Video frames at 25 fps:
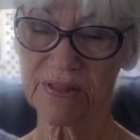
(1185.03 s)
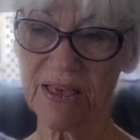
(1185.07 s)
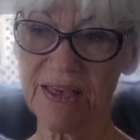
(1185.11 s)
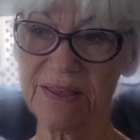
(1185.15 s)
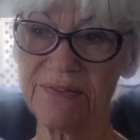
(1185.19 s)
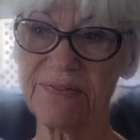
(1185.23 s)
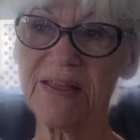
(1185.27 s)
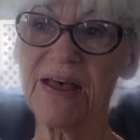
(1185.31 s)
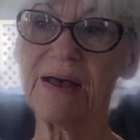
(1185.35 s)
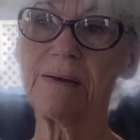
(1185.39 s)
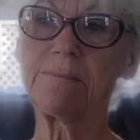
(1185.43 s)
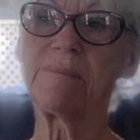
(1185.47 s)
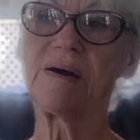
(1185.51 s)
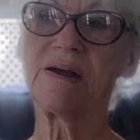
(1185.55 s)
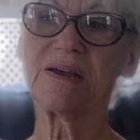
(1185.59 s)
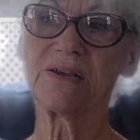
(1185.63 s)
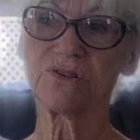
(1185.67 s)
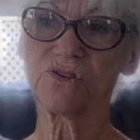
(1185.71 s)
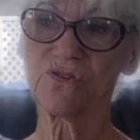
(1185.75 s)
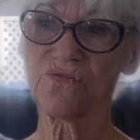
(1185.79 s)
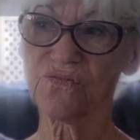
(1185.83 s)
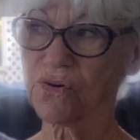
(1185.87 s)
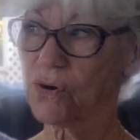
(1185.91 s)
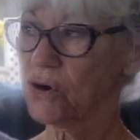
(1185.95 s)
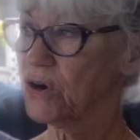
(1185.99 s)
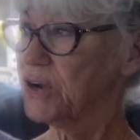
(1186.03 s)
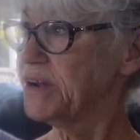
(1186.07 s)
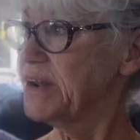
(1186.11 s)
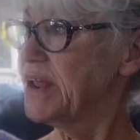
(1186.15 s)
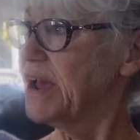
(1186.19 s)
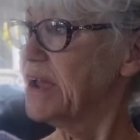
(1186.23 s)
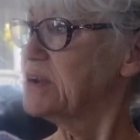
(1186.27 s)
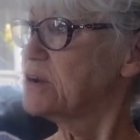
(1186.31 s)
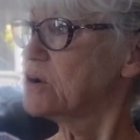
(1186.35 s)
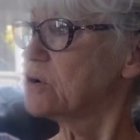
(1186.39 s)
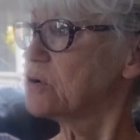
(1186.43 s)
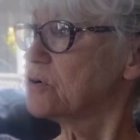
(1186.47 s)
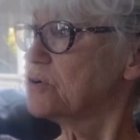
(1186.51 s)
and that makes for a
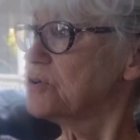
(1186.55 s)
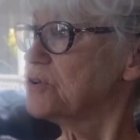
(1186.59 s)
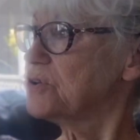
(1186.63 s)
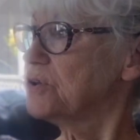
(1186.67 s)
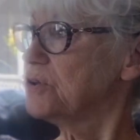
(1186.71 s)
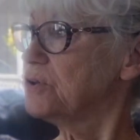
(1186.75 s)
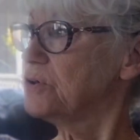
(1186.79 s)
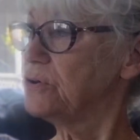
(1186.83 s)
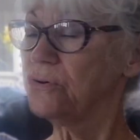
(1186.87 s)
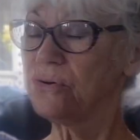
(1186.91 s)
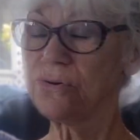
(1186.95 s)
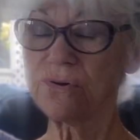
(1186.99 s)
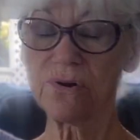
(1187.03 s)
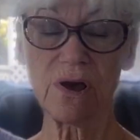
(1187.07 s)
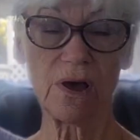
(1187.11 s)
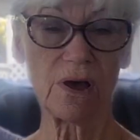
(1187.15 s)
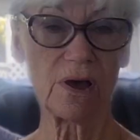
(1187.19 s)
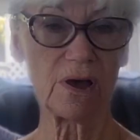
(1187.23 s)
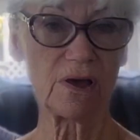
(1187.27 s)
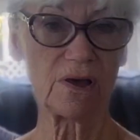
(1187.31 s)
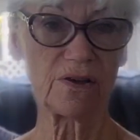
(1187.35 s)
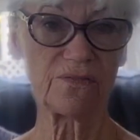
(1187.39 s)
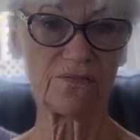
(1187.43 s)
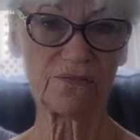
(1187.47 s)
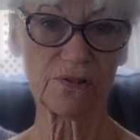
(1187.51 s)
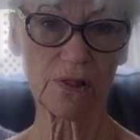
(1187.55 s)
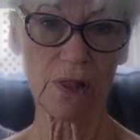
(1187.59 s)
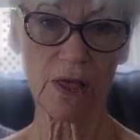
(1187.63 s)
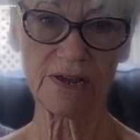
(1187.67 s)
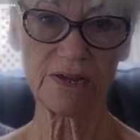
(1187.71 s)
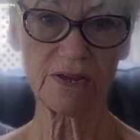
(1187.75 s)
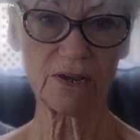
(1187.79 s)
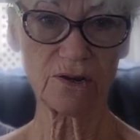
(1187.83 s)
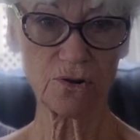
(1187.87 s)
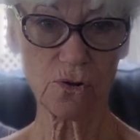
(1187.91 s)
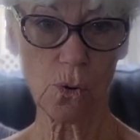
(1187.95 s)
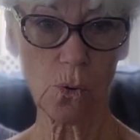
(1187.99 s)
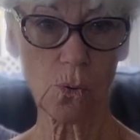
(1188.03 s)
day or two of
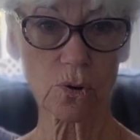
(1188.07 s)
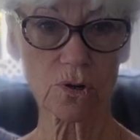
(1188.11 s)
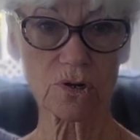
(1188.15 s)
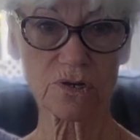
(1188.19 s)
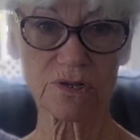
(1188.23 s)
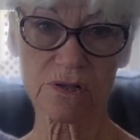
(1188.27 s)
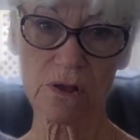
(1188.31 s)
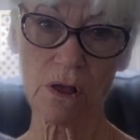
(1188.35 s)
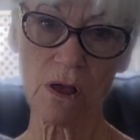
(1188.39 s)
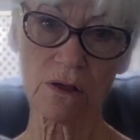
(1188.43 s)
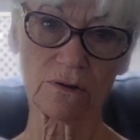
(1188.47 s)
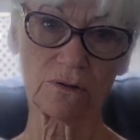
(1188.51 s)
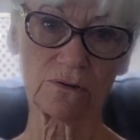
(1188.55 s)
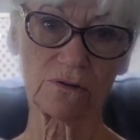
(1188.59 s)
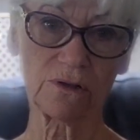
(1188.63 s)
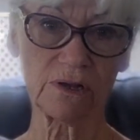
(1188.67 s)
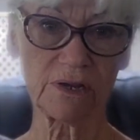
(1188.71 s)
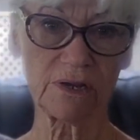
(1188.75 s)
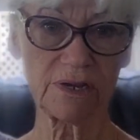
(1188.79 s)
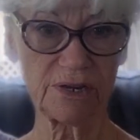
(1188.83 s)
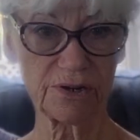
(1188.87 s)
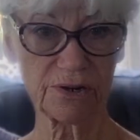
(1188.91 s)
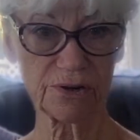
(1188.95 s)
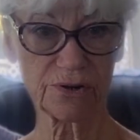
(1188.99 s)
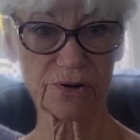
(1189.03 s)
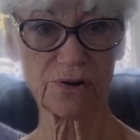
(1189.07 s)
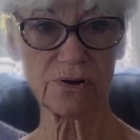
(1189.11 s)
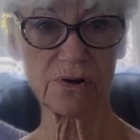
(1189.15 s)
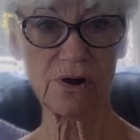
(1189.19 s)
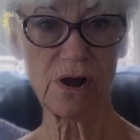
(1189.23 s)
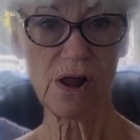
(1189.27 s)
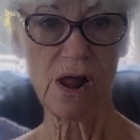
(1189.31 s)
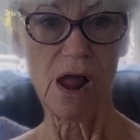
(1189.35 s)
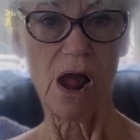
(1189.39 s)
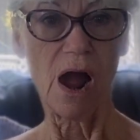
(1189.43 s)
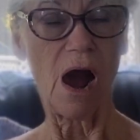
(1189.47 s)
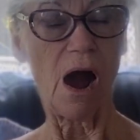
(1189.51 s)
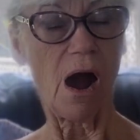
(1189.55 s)
laying horizontal here
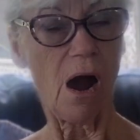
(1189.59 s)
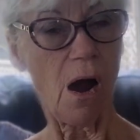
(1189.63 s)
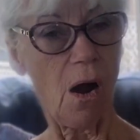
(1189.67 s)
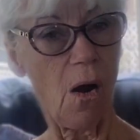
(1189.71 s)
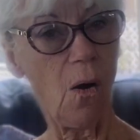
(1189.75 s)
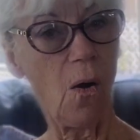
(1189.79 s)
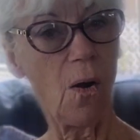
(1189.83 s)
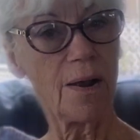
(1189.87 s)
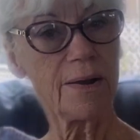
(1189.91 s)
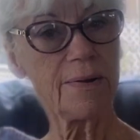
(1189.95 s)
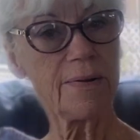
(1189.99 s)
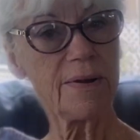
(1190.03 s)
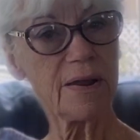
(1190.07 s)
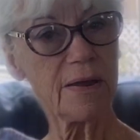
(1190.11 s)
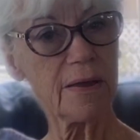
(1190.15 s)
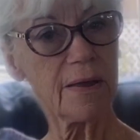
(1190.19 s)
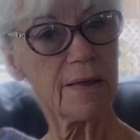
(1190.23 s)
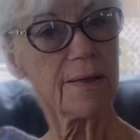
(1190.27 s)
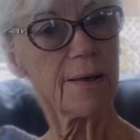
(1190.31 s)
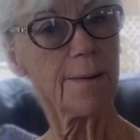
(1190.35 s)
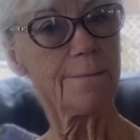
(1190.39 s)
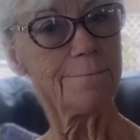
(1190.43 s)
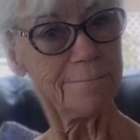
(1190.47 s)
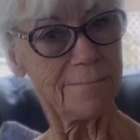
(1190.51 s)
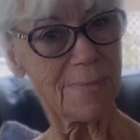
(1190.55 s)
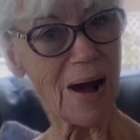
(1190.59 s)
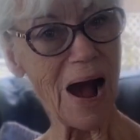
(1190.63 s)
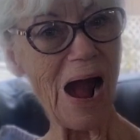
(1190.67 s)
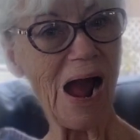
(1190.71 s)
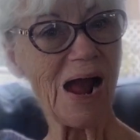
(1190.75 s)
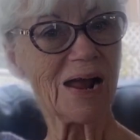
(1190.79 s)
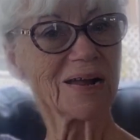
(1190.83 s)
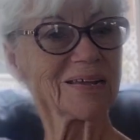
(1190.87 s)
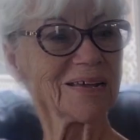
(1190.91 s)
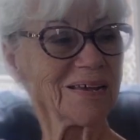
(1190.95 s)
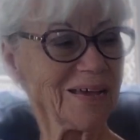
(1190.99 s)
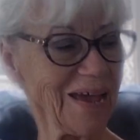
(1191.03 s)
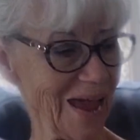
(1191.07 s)
on
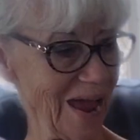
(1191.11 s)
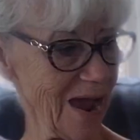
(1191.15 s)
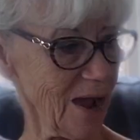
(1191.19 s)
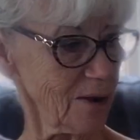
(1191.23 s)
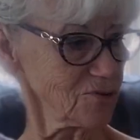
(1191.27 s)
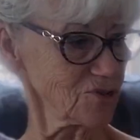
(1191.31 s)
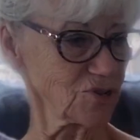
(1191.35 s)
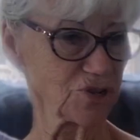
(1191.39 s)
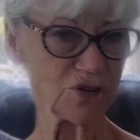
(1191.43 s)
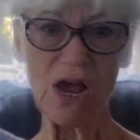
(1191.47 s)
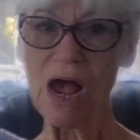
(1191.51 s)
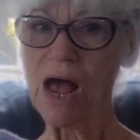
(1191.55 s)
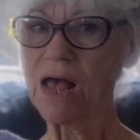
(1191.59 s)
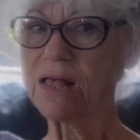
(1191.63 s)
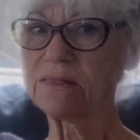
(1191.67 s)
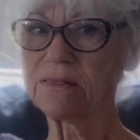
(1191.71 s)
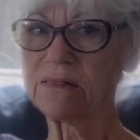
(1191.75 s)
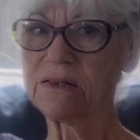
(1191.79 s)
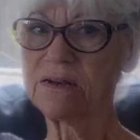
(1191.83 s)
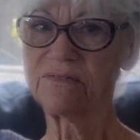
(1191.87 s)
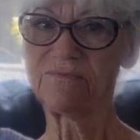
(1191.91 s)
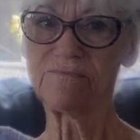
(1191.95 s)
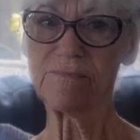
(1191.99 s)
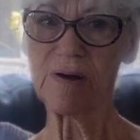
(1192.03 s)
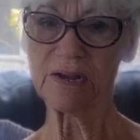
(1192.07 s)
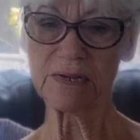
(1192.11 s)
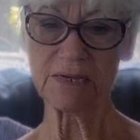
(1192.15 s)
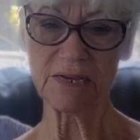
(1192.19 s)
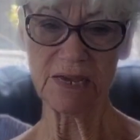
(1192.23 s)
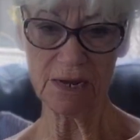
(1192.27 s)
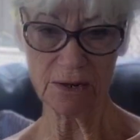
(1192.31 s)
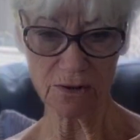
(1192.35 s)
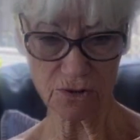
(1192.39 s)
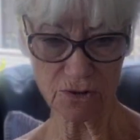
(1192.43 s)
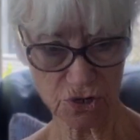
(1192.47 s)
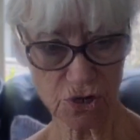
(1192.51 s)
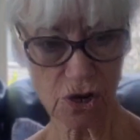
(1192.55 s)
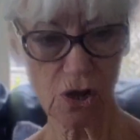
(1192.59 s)
my couch. I love my
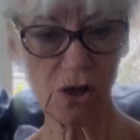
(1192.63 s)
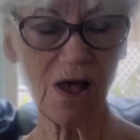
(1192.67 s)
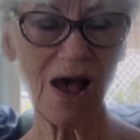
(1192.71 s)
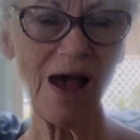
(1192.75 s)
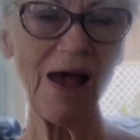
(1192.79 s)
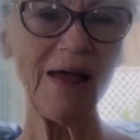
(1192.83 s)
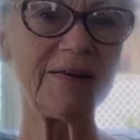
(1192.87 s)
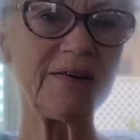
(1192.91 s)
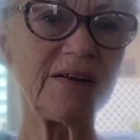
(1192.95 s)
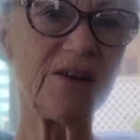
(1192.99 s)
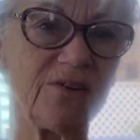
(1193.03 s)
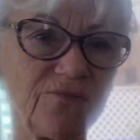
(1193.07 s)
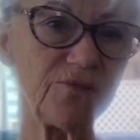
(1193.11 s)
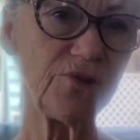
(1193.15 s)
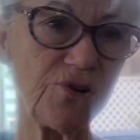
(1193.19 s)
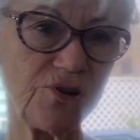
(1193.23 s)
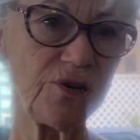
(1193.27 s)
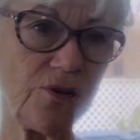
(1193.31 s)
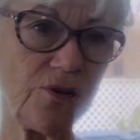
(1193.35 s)
couch, y'all. I never